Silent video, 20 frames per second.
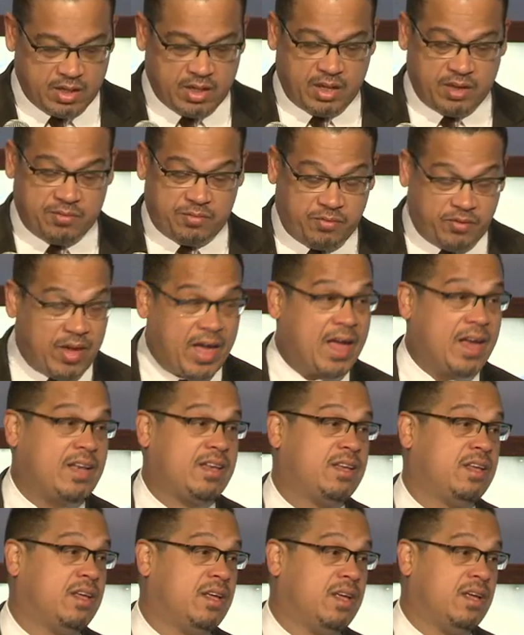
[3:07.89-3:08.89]
In
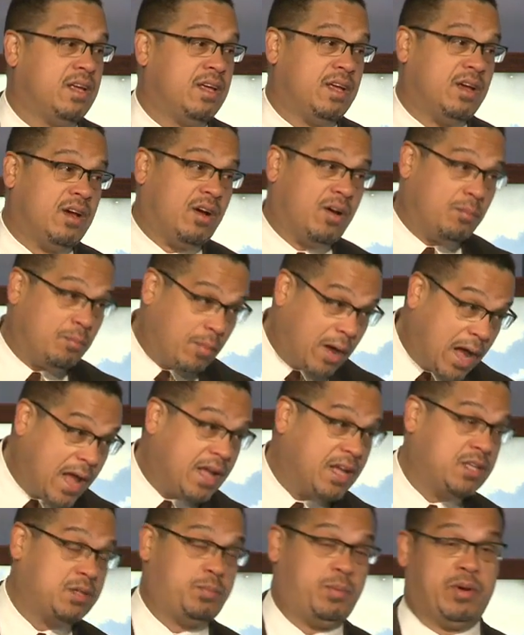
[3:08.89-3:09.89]
fact, my
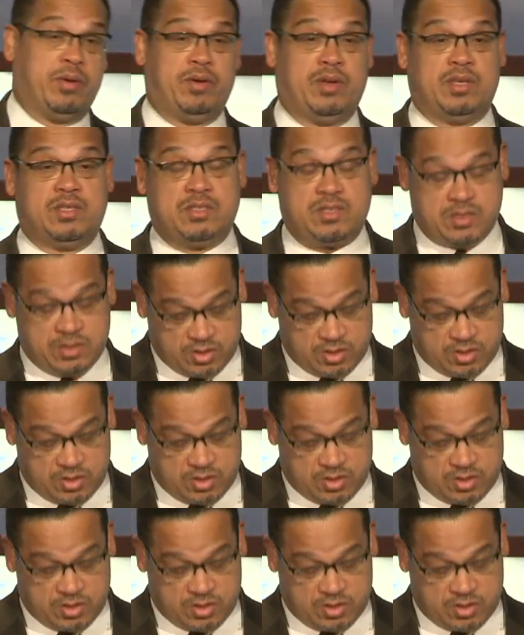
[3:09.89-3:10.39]
experience